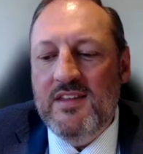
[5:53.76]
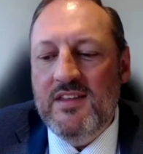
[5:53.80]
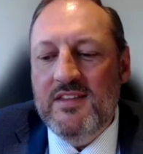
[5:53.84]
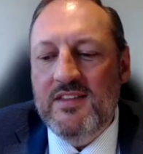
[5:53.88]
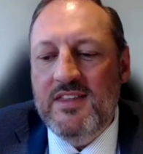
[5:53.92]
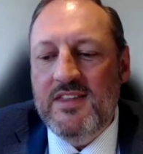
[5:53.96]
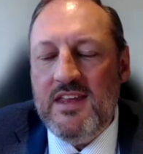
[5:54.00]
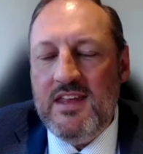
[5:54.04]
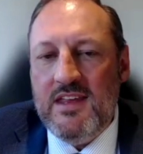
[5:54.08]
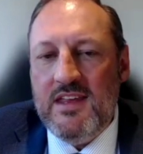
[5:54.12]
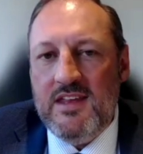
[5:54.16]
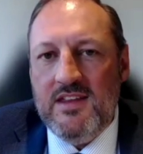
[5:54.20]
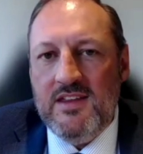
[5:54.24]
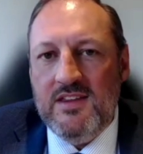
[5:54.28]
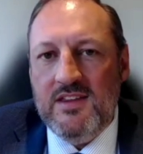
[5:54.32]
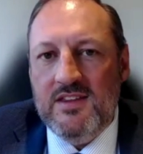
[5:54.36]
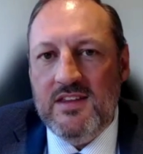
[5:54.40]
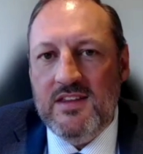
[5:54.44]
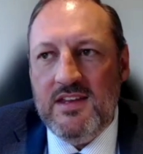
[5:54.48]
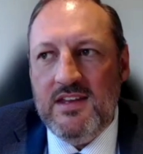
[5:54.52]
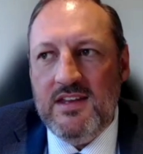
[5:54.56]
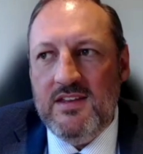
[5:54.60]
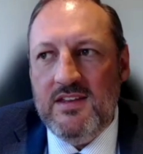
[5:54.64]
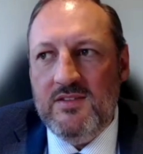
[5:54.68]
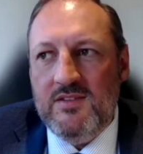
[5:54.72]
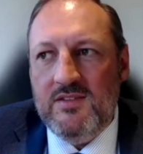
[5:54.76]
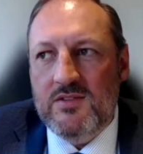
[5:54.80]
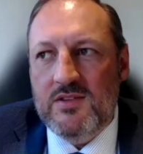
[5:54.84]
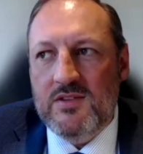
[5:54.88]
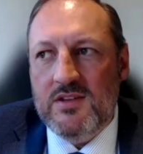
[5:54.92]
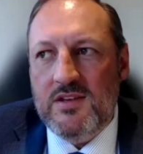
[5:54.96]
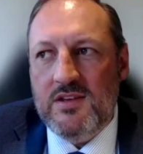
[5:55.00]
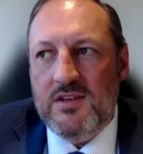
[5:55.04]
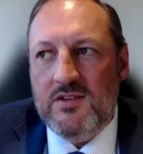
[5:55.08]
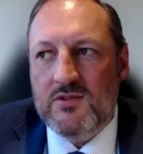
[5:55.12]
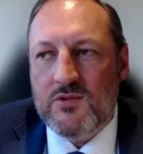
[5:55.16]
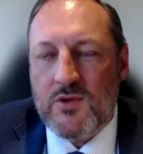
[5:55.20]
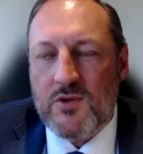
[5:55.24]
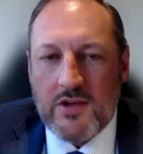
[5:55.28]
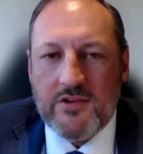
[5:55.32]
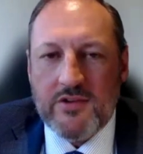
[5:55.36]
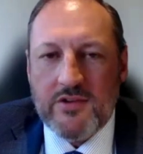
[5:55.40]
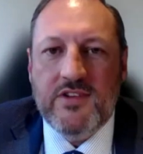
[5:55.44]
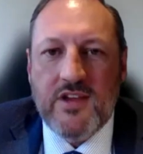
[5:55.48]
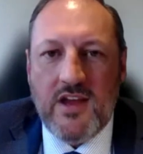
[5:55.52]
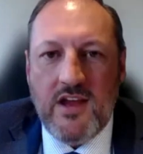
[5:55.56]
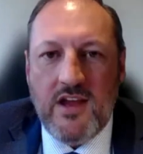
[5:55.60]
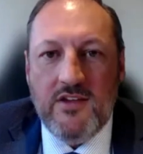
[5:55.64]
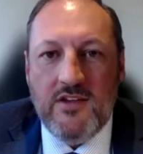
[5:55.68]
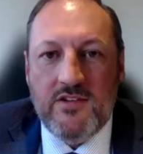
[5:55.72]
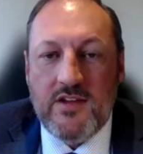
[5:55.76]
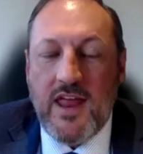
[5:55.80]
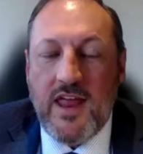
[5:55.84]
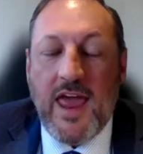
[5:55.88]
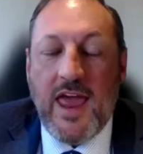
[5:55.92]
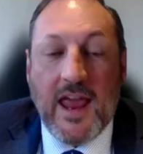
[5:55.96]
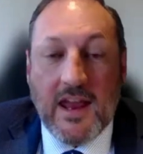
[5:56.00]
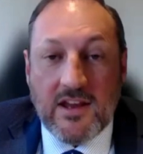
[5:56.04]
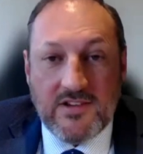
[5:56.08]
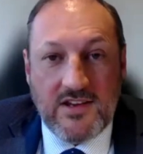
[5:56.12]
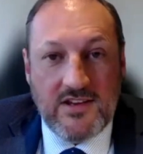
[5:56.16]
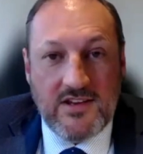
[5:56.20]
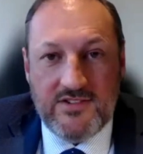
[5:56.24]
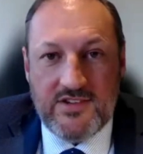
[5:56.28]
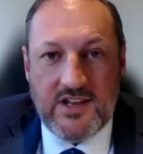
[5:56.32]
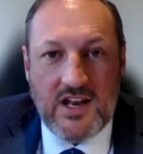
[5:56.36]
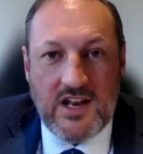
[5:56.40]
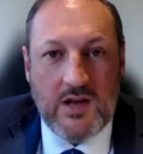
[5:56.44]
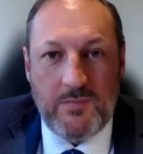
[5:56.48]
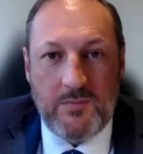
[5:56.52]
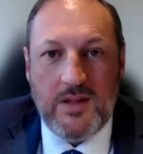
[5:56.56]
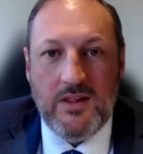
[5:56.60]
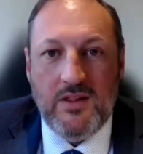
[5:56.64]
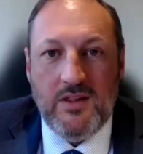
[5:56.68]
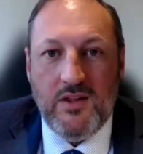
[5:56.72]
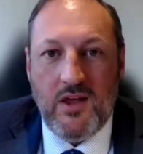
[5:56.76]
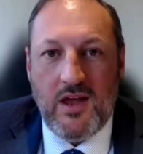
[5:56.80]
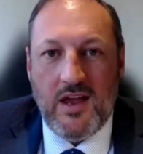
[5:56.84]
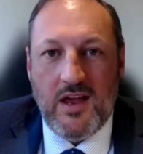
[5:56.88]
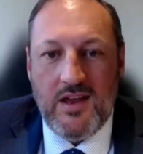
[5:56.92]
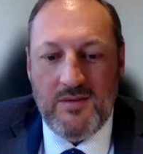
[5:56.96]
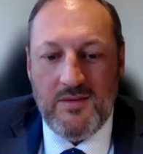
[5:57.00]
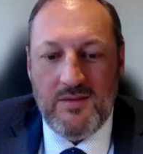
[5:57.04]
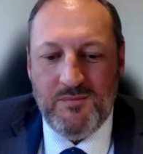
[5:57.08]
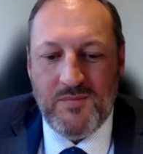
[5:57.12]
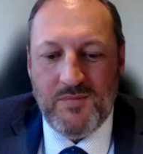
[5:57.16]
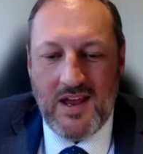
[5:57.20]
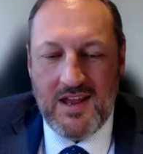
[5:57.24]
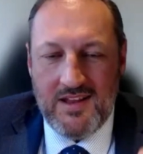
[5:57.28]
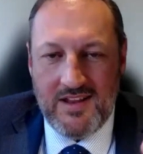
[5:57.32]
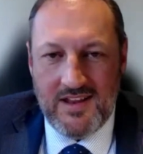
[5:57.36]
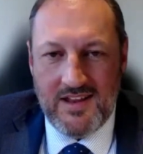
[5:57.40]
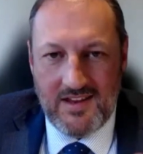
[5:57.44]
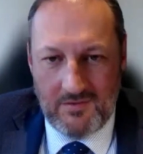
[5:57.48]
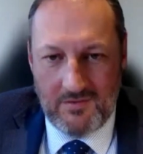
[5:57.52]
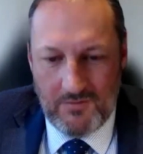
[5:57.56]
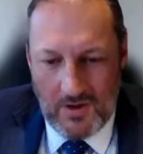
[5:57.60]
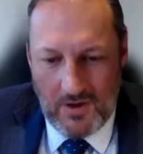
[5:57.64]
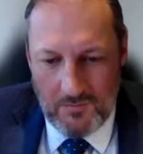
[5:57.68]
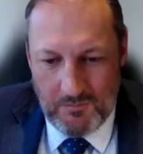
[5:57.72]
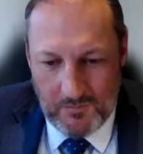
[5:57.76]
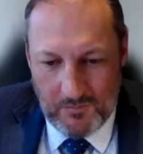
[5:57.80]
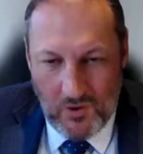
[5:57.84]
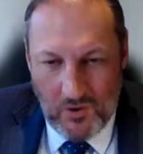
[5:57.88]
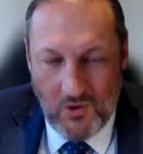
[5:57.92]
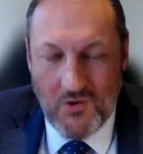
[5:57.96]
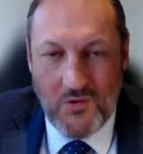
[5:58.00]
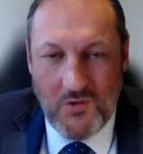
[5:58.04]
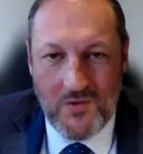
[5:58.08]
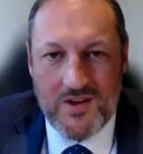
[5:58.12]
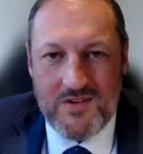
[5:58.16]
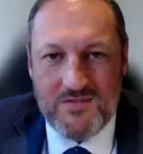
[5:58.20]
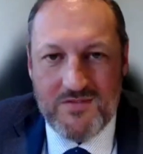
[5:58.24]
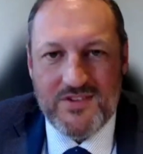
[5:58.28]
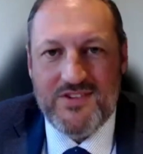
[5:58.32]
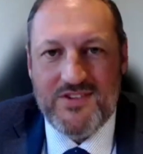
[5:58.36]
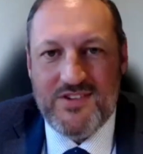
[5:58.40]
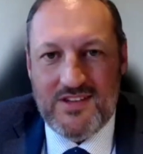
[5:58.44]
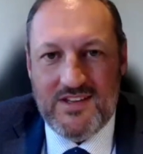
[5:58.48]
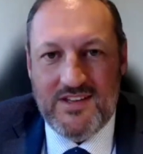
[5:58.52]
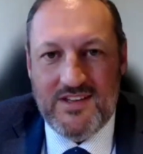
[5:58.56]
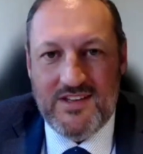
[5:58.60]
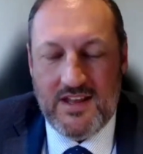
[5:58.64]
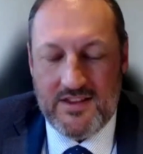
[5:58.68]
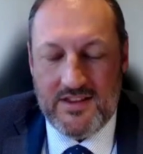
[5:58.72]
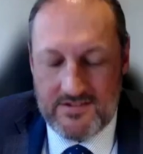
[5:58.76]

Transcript: the trustees had actually set up a borrowing facility.